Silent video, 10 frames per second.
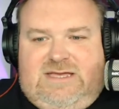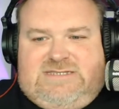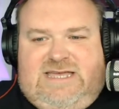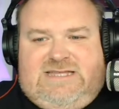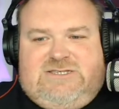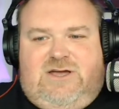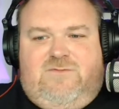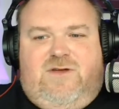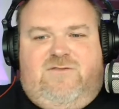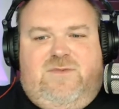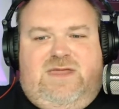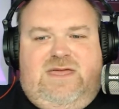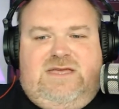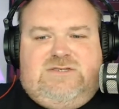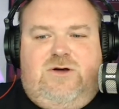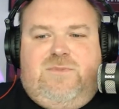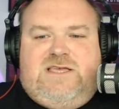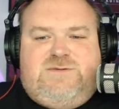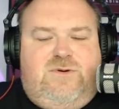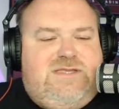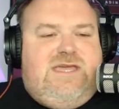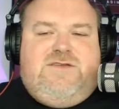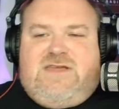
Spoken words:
Sad time, reigned for many years. God bless them all. Indeed.